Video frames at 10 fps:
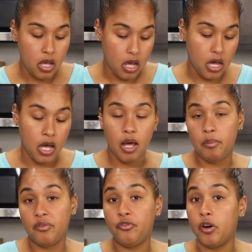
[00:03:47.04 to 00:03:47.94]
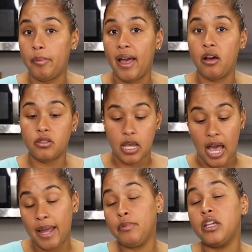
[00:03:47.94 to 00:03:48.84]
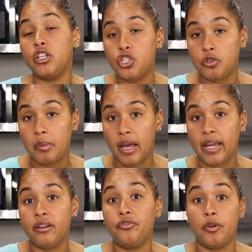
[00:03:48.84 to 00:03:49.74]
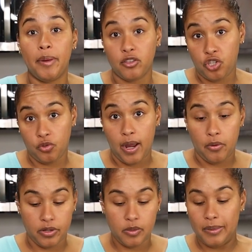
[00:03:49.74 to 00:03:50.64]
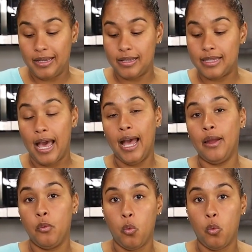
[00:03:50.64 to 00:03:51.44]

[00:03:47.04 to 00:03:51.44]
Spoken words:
for about, I'm gonna do mine for about 2 hours because I